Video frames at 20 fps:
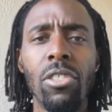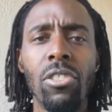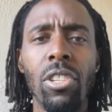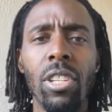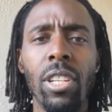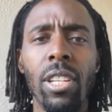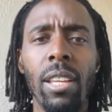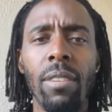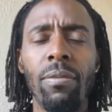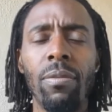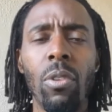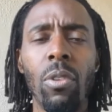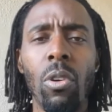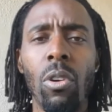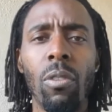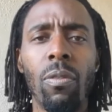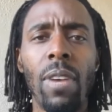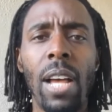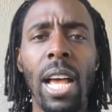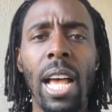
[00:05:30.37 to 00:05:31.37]
list it at
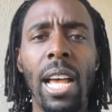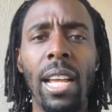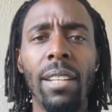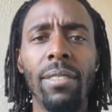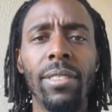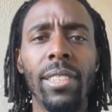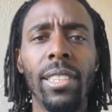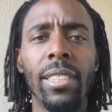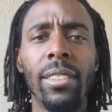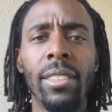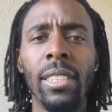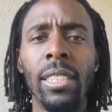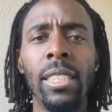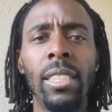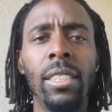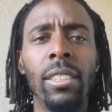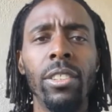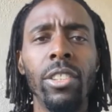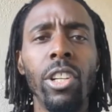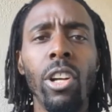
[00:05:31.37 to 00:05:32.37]
405 and
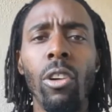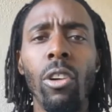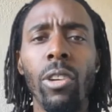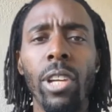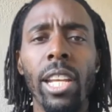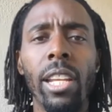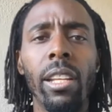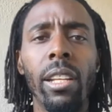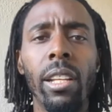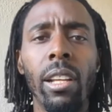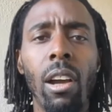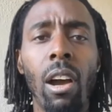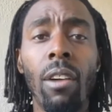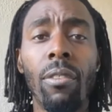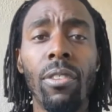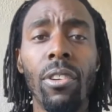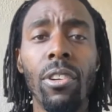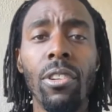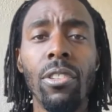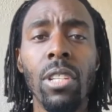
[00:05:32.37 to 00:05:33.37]
you don't get any
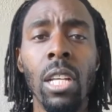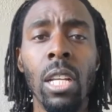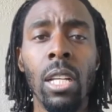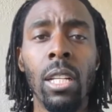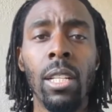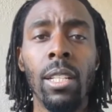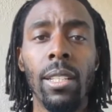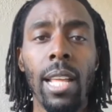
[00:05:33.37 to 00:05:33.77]
offers,